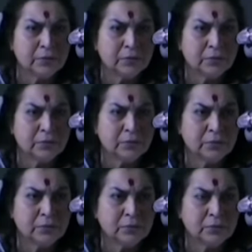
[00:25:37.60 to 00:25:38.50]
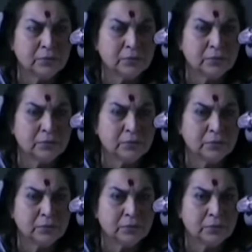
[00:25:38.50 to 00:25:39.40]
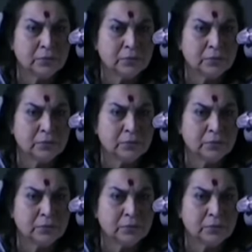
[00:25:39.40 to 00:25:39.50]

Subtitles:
[no speech]